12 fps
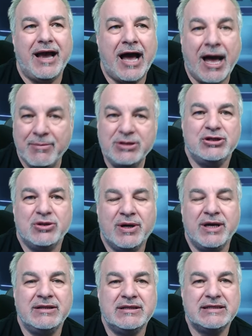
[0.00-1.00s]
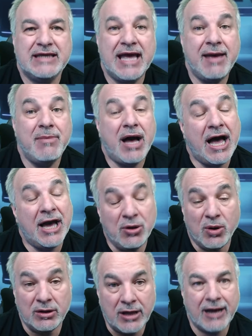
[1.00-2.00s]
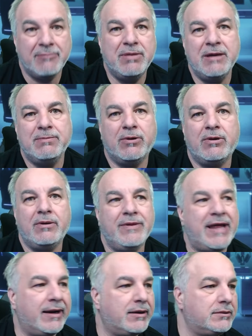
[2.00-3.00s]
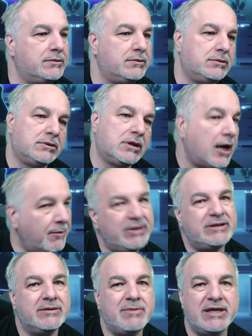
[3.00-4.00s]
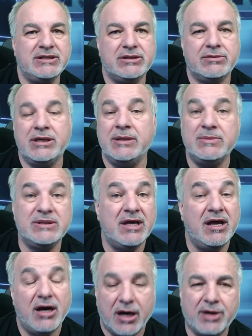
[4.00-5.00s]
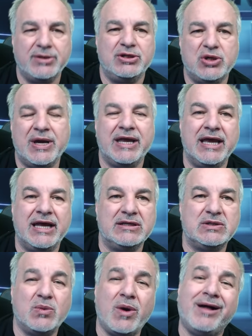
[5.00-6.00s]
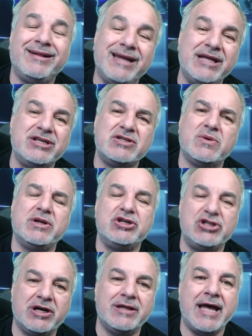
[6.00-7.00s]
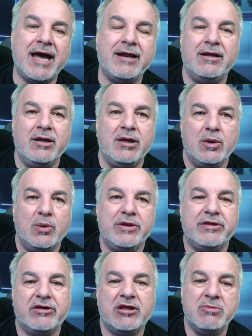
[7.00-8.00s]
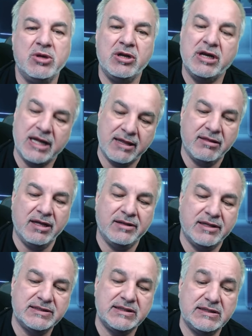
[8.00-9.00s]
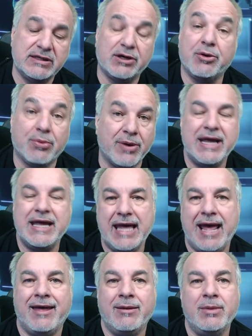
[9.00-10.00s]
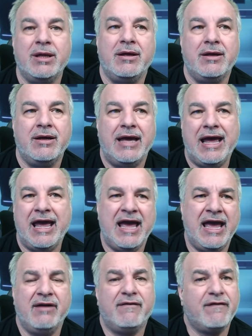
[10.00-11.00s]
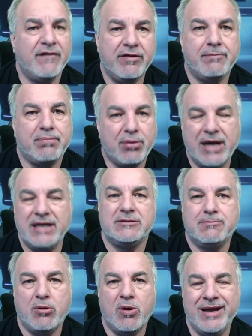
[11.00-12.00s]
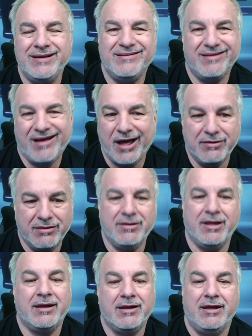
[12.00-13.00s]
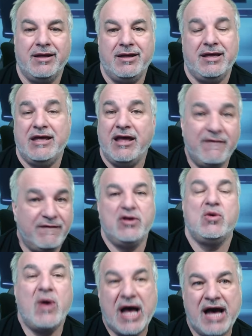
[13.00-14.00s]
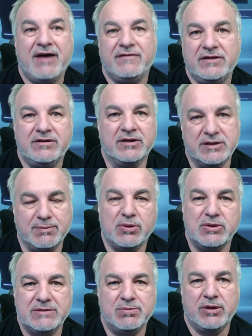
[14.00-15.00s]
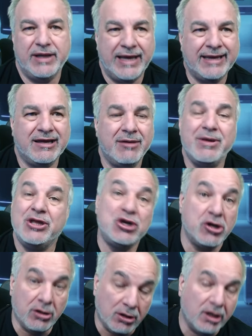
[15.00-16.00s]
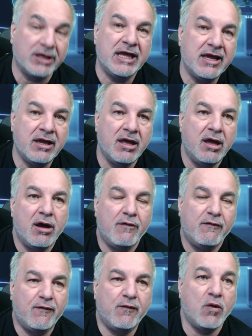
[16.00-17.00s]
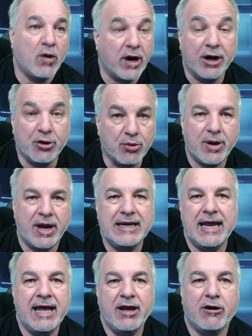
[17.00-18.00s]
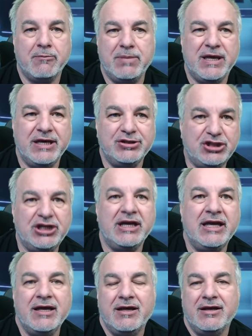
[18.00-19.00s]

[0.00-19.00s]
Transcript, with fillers: I'm enjoying this game. I know a lot of people that come into my streams are enjoying it as well. And I just want to share that with the community. I think this is a great game. And for the price point, I think if you have the disposable income and you're looking for a great ARPG,